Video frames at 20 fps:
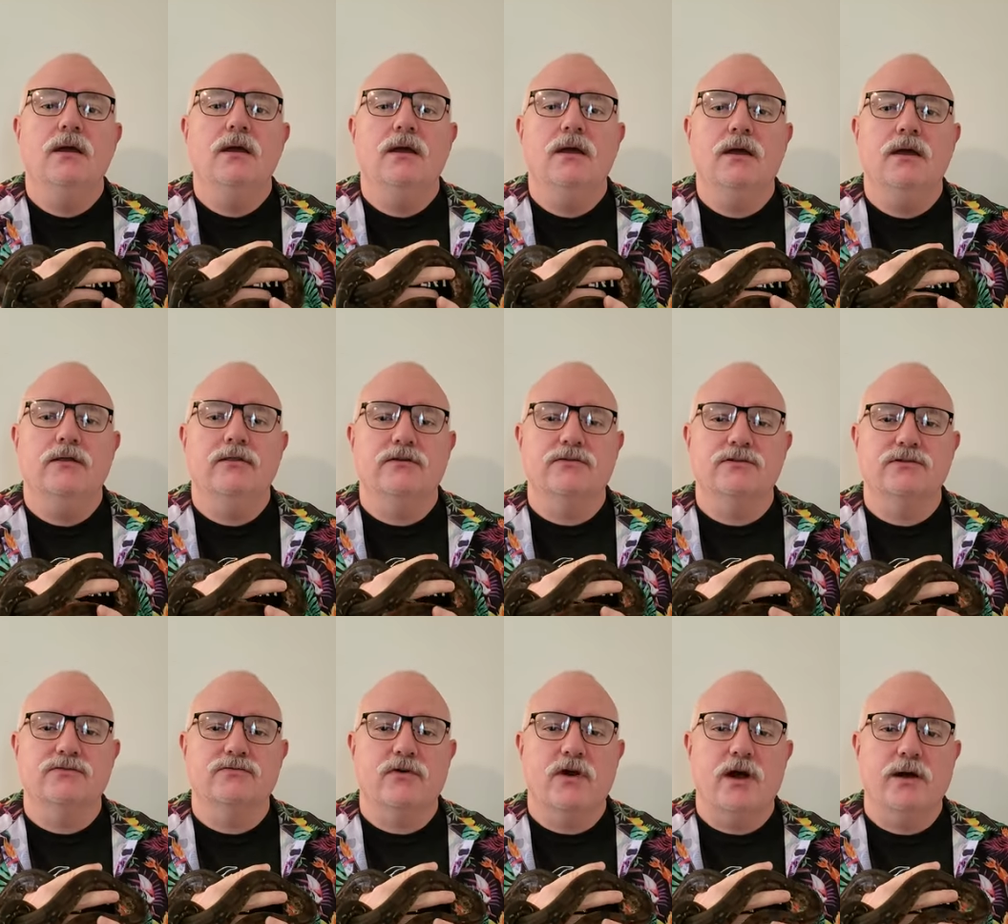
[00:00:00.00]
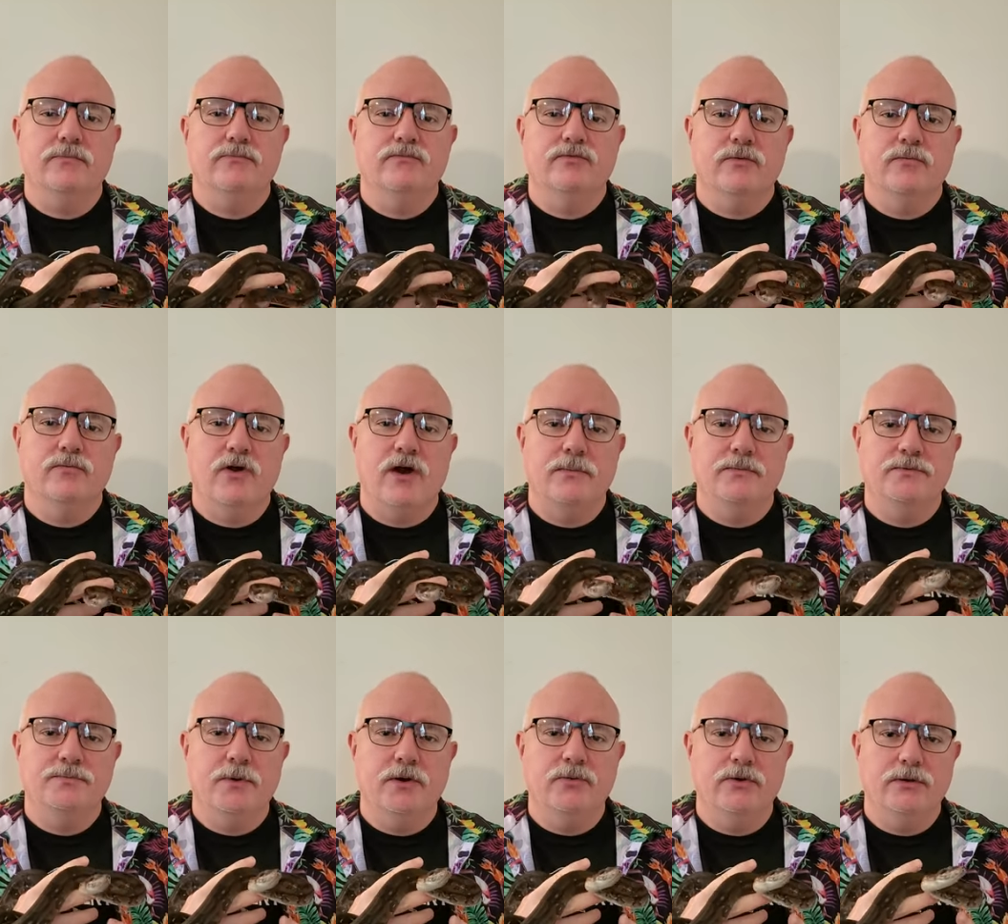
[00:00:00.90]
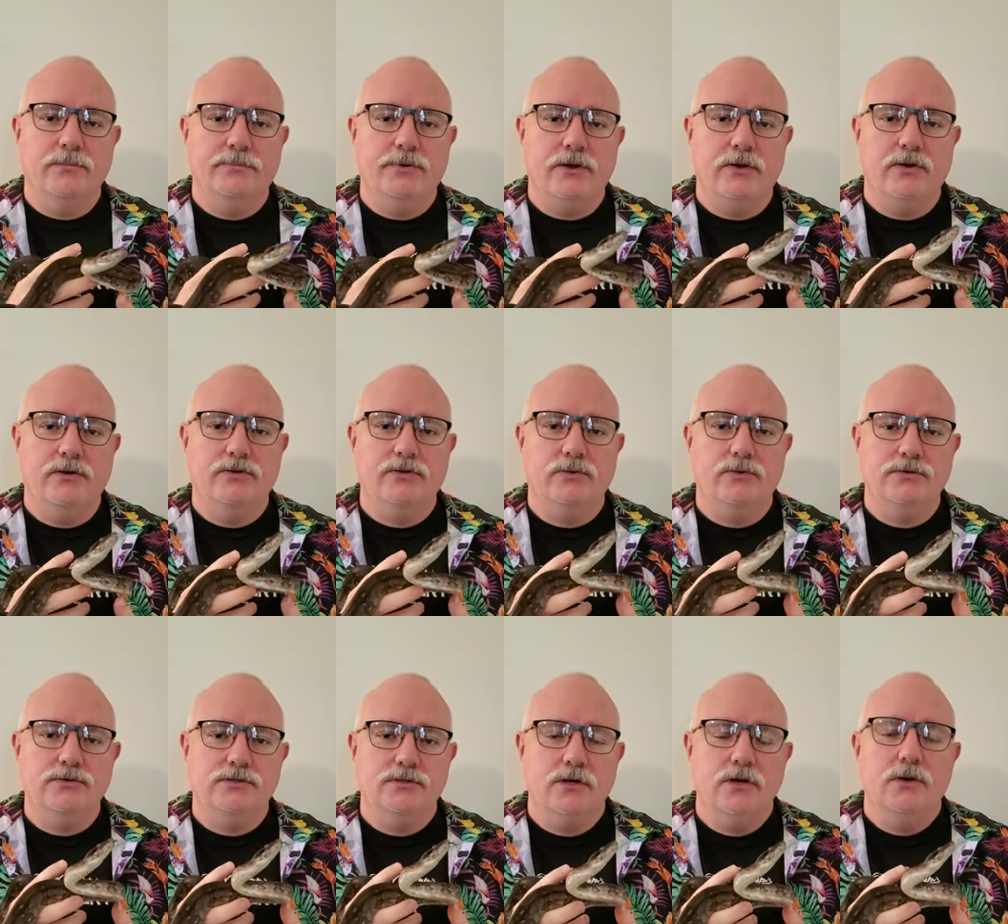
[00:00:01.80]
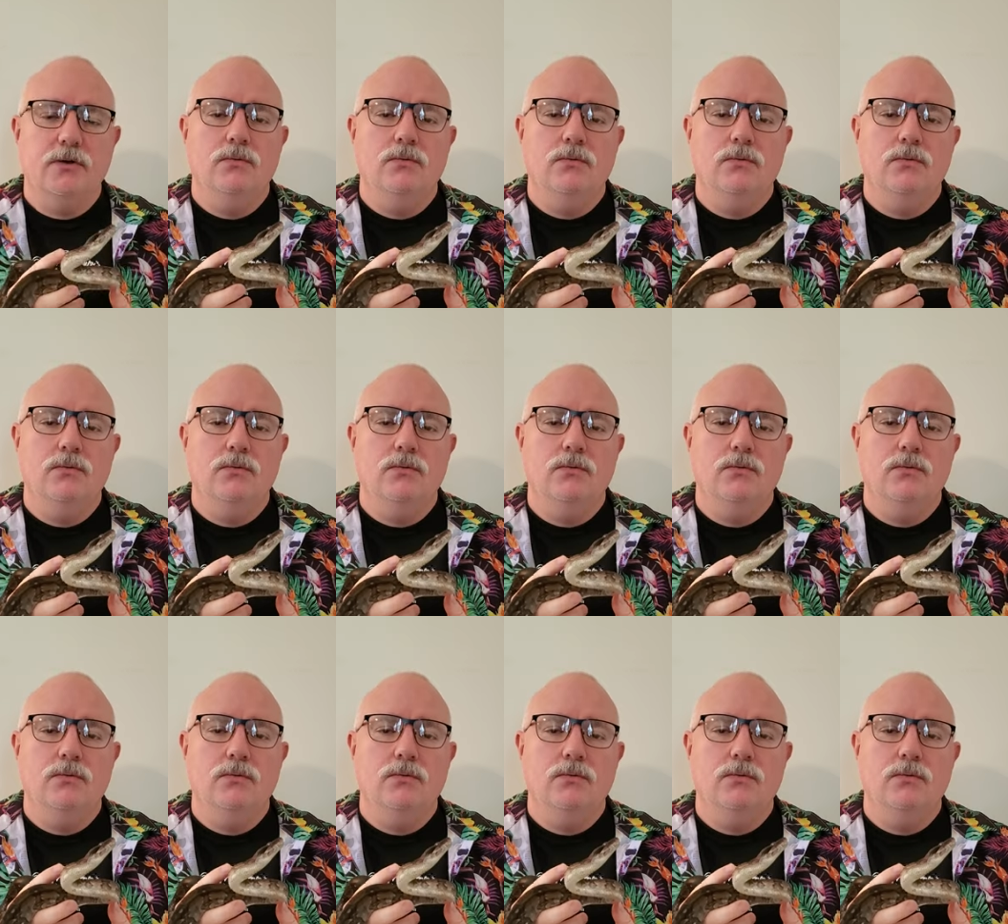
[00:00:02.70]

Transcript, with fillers: Hey, this is Rob from Rob's Boa Imperators.